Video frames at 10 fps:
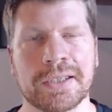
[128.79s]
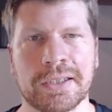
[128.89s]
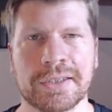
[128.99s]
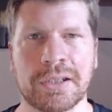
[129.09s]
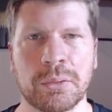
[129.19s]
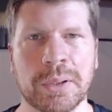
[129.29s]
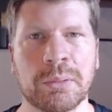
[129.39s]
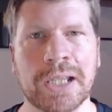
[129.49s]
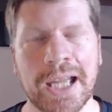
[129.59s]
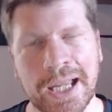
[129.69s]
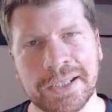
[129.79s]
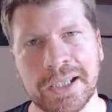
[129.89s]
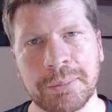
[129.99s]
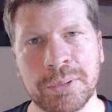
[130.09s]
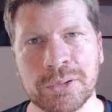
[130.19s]
And so we will add
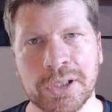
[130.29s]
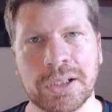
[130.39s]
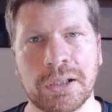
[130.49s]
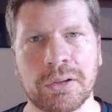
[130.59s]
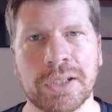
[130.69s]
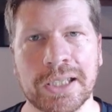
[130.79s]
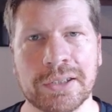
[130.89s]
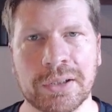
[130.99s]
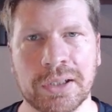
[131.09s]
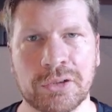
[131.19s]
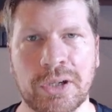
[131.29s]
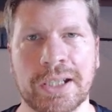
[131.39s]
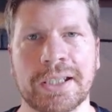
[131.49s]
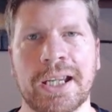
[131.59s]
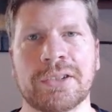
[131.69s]
a project code into the
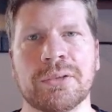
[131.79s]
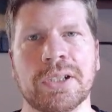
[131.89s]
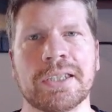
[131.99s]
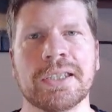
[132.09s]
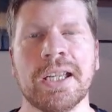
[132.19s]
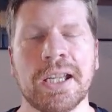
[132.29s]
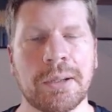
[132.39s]
tracking categories.